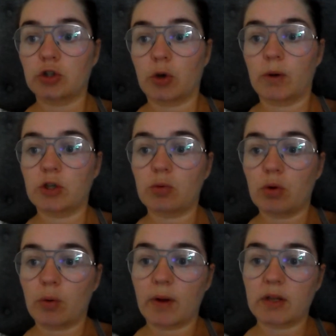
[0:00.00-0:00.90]
So I
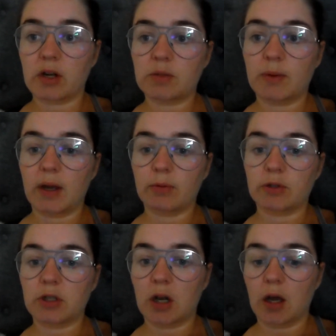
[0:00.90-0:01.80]
don't know whether I'd be
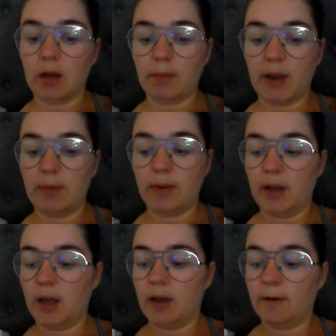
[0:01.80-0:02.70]
able to like
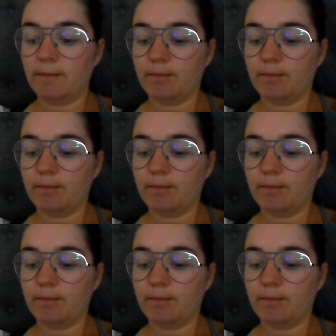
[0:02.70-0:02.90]
maybe